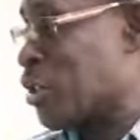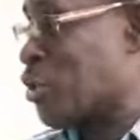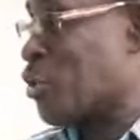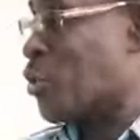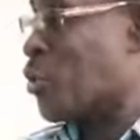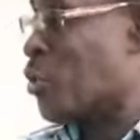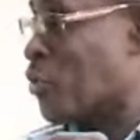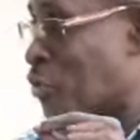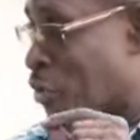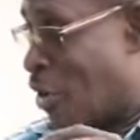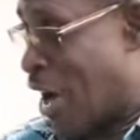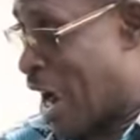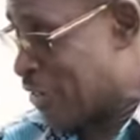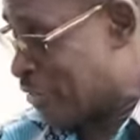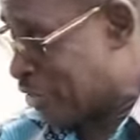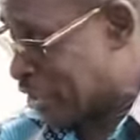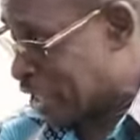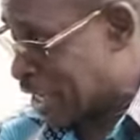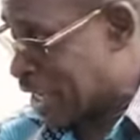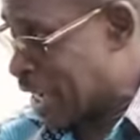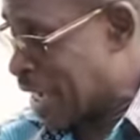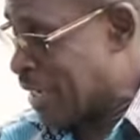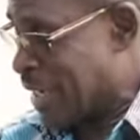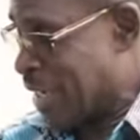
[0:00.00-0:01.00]
is good for
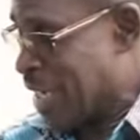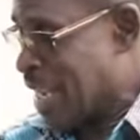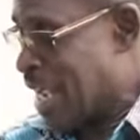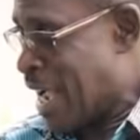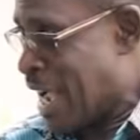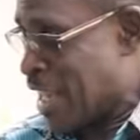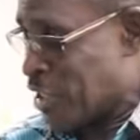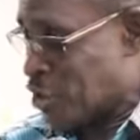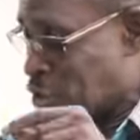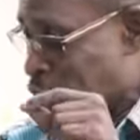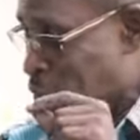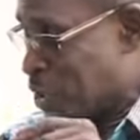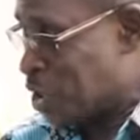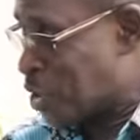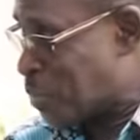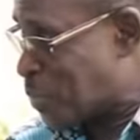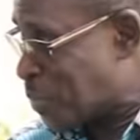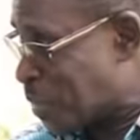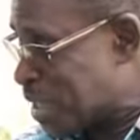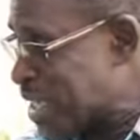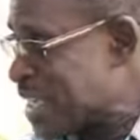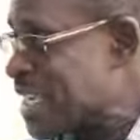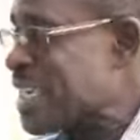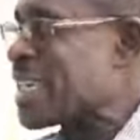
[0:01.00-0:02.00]
Africa as we
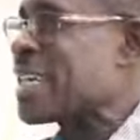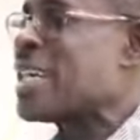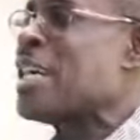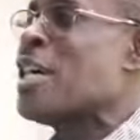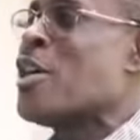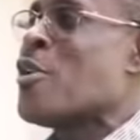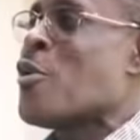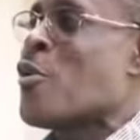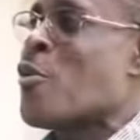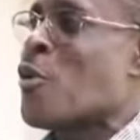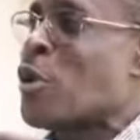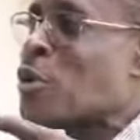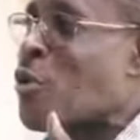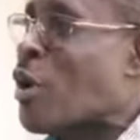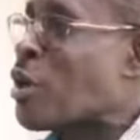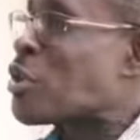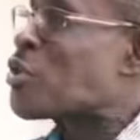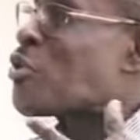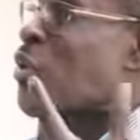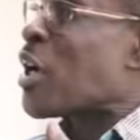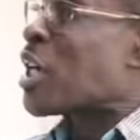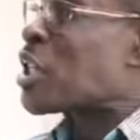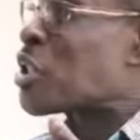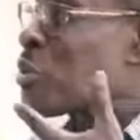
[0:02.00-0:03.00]
speak. Would
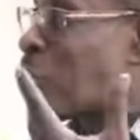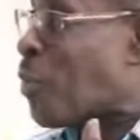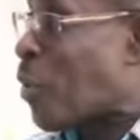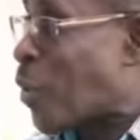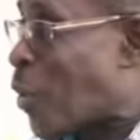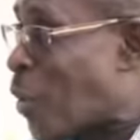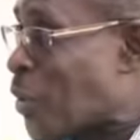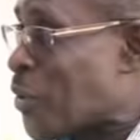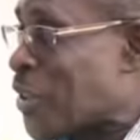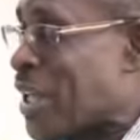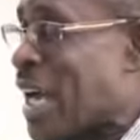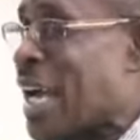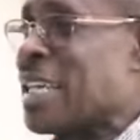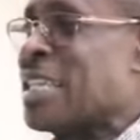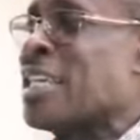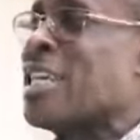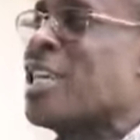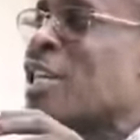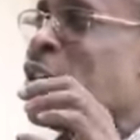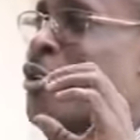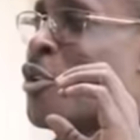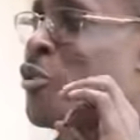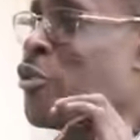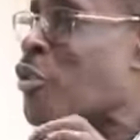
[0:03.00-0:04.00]
want to explore that.
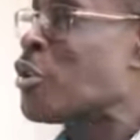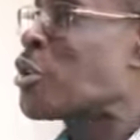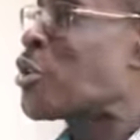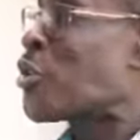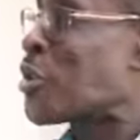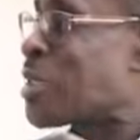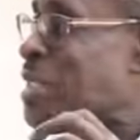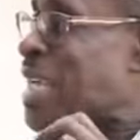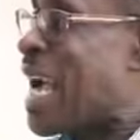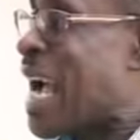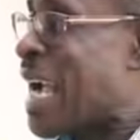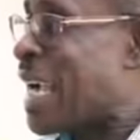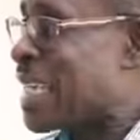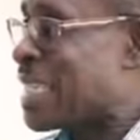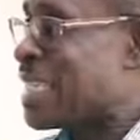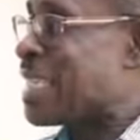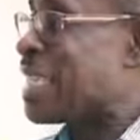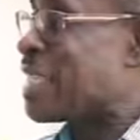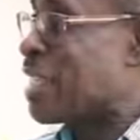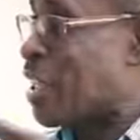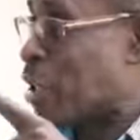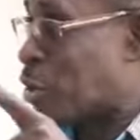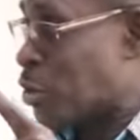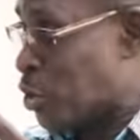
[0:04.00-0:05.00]
You've also
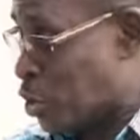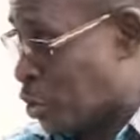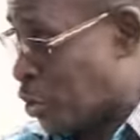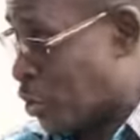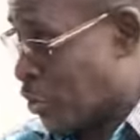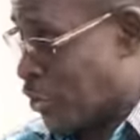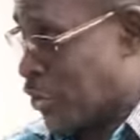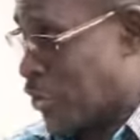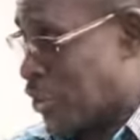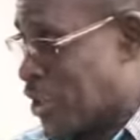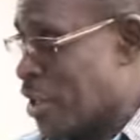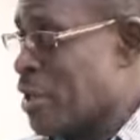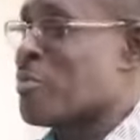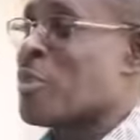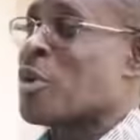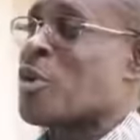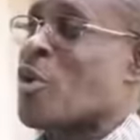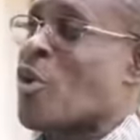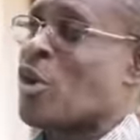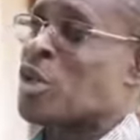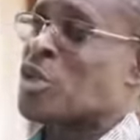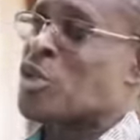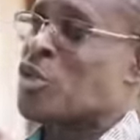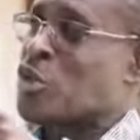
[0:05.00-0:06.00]
targeted the youth yeah.
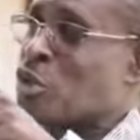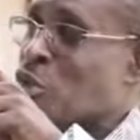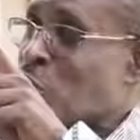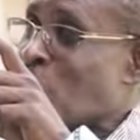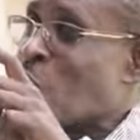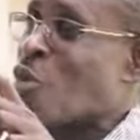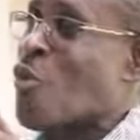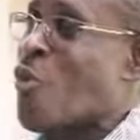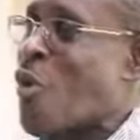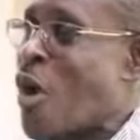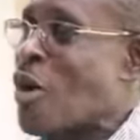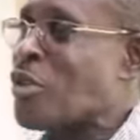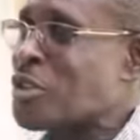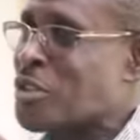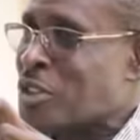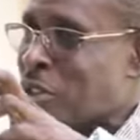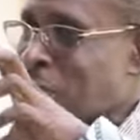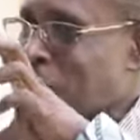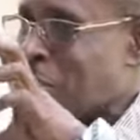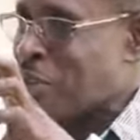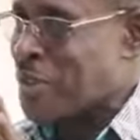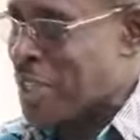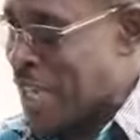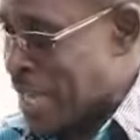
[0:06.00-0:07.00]
because you
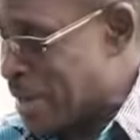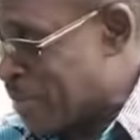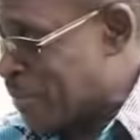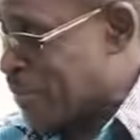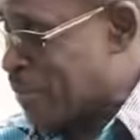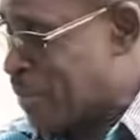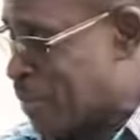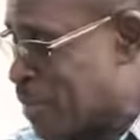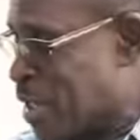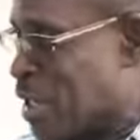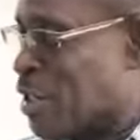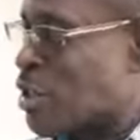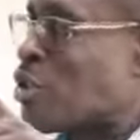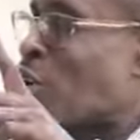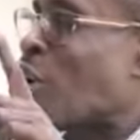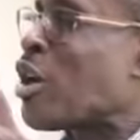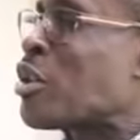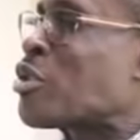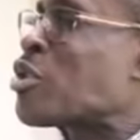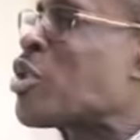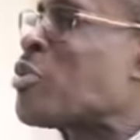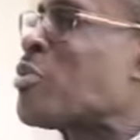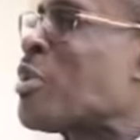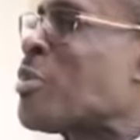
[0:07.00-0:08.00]
want them
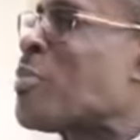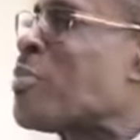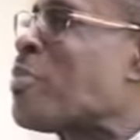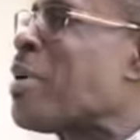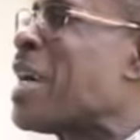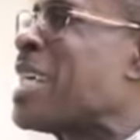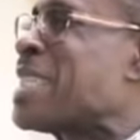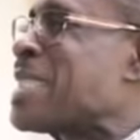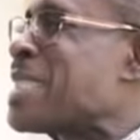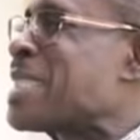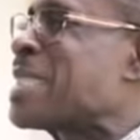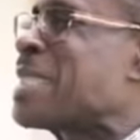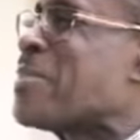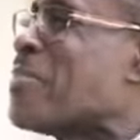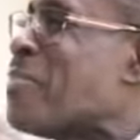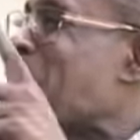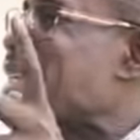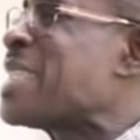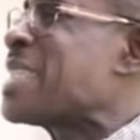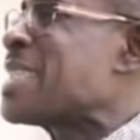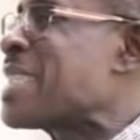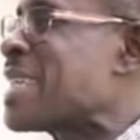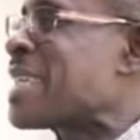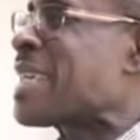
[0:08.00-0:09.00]
not to be
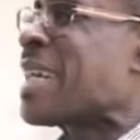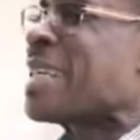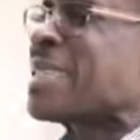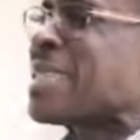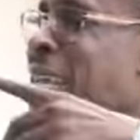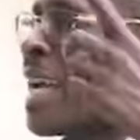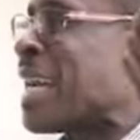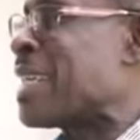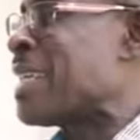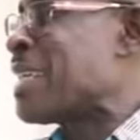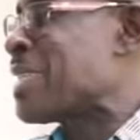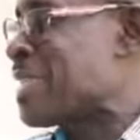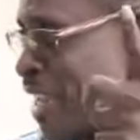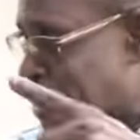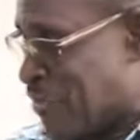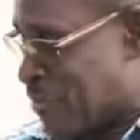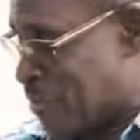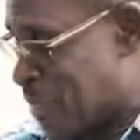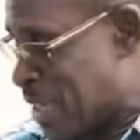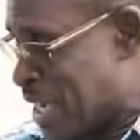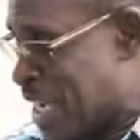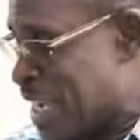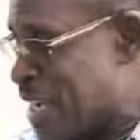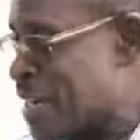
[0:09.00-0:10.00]
pessimistic as others
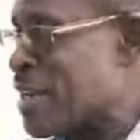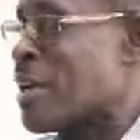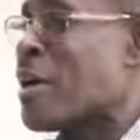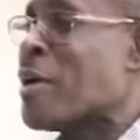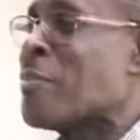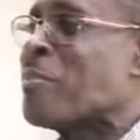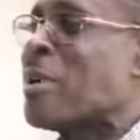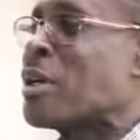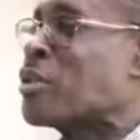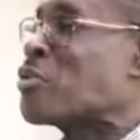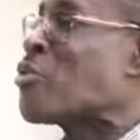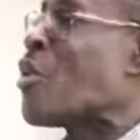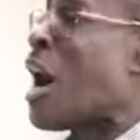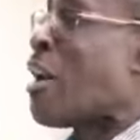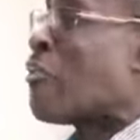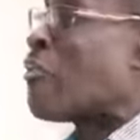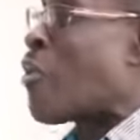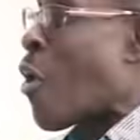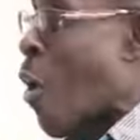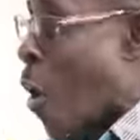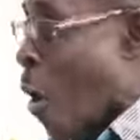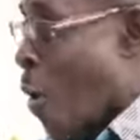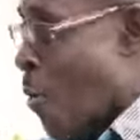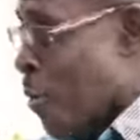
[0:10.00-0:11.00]
have been, but to have
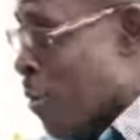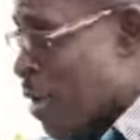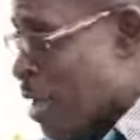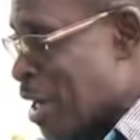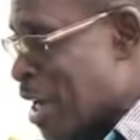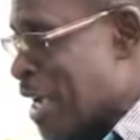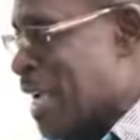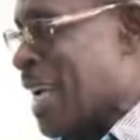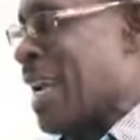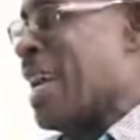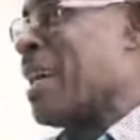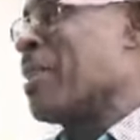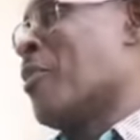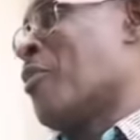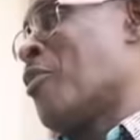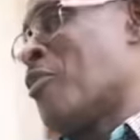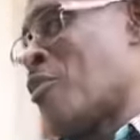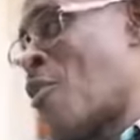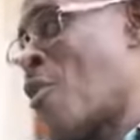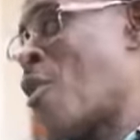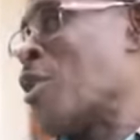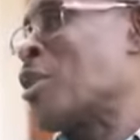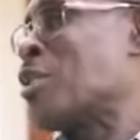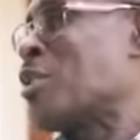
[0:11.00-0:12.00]
hope. And
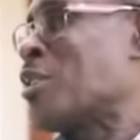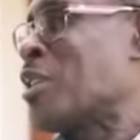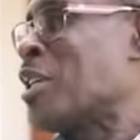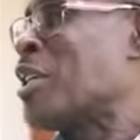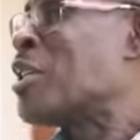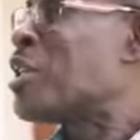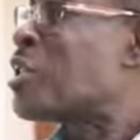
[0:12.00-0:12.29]
of course,